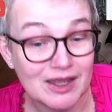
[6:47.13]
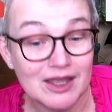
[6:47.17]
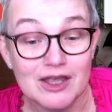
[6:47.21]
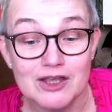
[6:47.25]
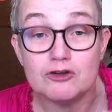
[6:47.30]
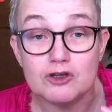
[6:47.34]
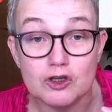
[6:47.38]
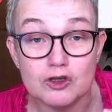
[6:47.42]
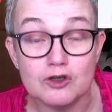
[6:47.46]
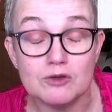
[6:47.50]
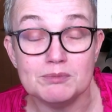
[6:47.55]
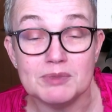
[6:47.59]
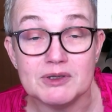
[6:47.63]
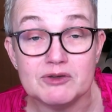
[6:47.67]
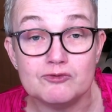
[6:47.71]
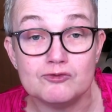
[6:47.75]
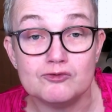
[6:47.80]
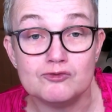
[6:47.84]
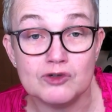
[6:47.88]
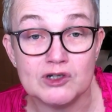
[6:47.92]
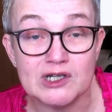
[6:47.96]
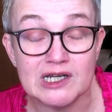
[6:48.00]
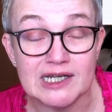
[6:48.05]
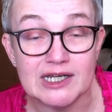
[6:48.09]
You can be
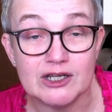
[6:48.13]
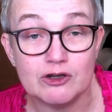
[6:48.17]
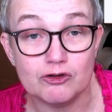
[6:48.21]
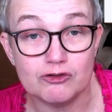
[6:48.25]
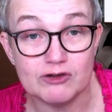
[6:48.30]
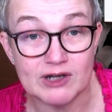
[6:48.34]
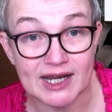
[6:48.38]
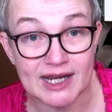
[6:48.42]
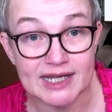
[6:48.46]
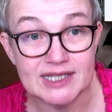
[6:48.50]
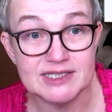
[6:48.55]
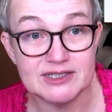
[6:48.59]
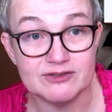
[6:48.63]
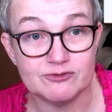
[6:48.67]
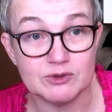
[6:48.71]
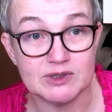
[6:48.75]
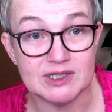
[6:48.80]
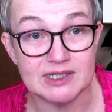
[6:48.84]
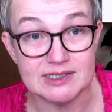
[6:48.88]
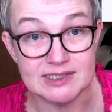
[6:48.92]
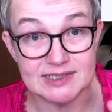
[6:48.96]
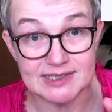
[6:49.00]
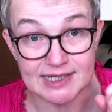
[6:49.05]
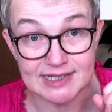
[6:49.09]
really creative with
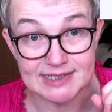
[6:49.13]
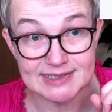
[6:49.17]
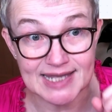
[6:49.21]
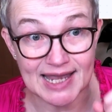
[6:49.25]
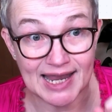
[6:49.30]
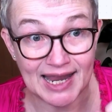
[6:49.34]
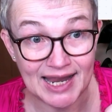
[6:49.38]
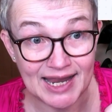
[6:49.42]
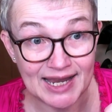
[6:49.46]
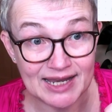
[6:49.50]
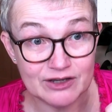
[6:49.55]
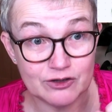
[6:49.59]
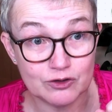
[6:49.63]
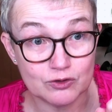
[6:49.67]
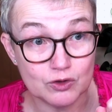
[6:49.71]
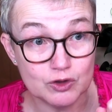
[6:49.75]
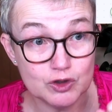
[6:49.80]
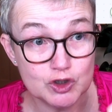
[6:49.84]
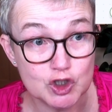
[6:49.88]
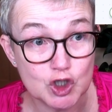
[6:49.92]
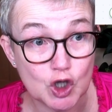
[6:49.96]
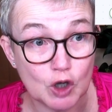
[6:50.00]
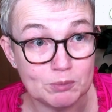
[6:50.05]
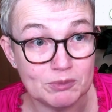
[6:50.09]
these things. And on
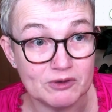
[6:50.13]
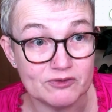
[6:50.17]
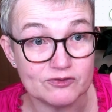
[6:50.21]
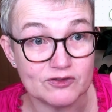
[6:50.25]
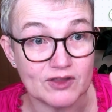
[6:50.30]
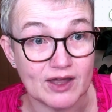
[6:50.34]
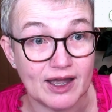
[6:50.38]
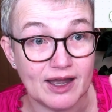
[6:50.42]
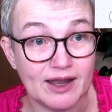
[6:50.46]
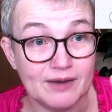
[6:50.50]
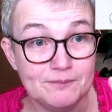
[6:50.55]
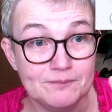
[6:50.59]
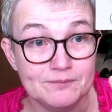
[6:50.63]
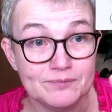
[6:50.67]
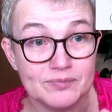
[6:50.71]
top of that,